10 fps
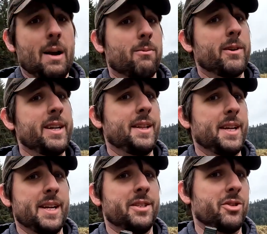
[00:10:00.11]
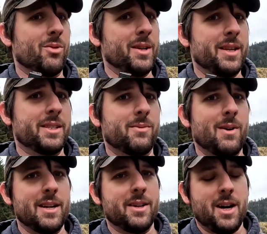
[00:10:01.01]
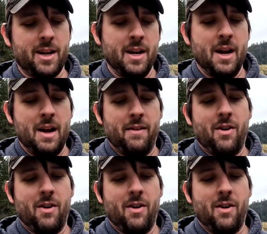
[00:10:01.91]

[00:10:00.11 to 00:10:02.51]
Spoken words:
I really enjoy this red dot. I've